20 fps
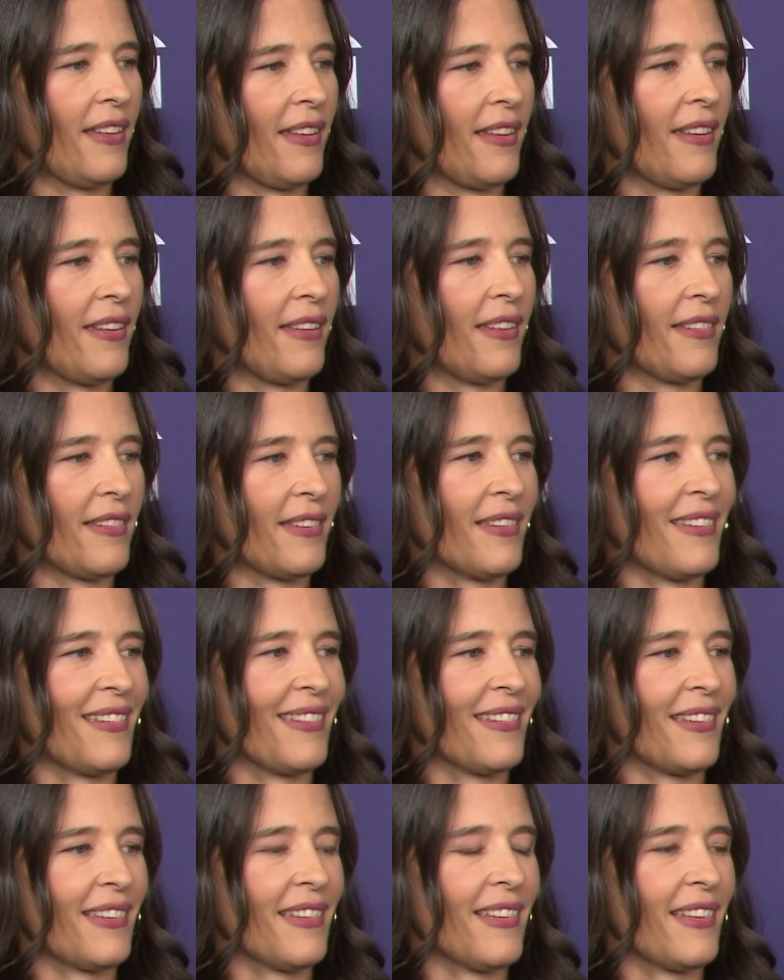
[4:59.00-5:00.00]

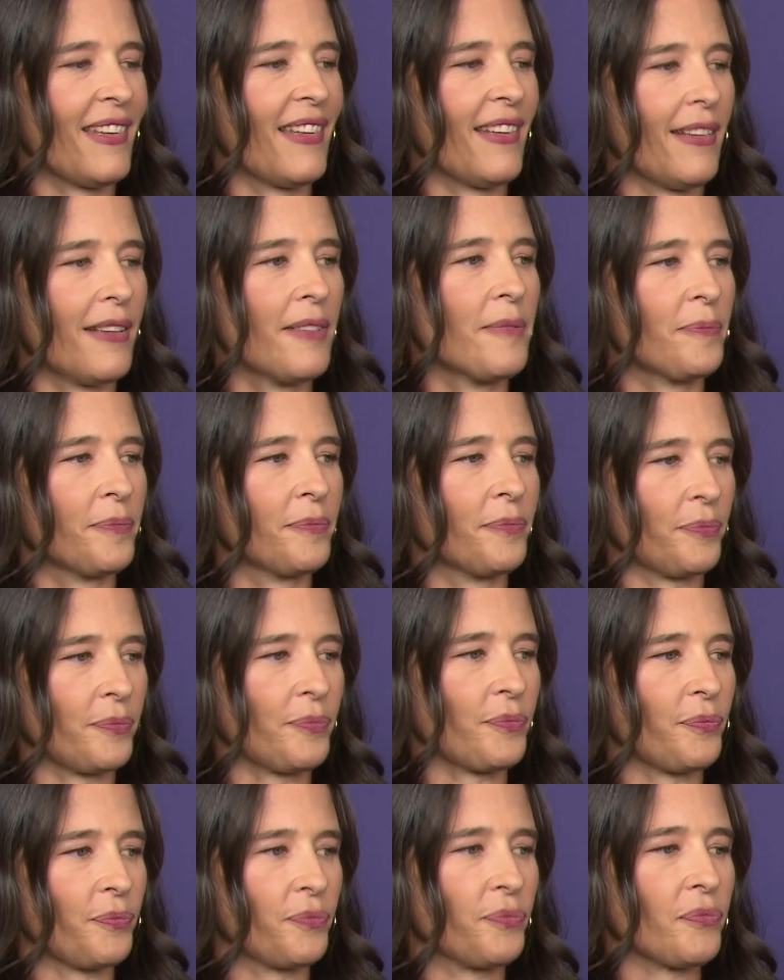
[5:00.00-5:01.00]

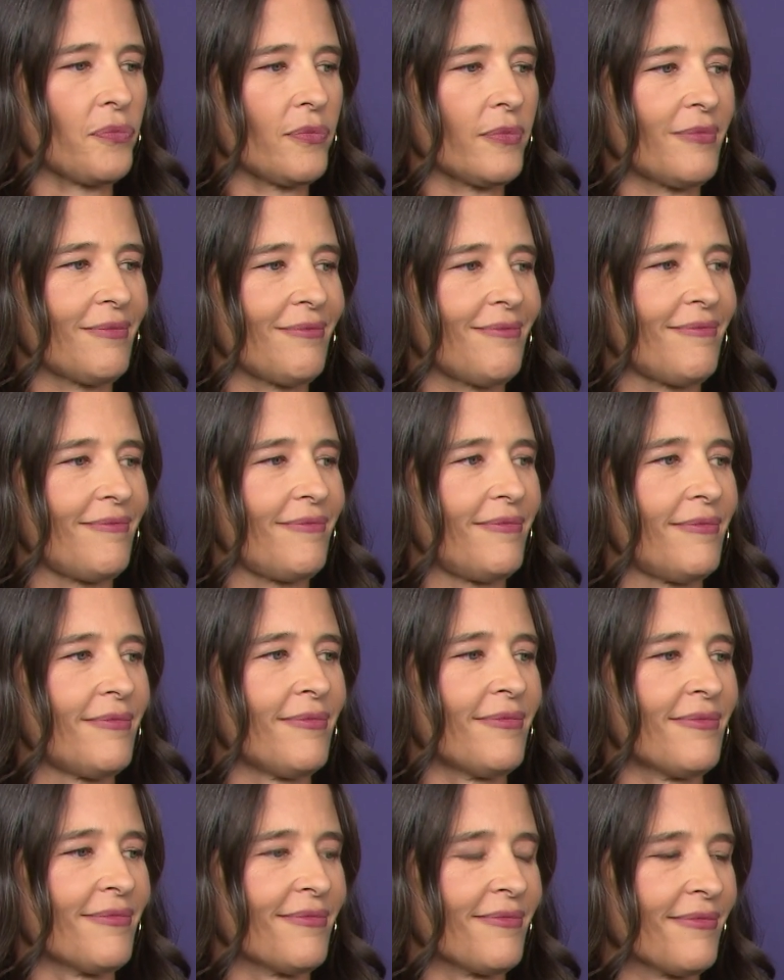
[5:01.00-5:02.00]
(not speaking)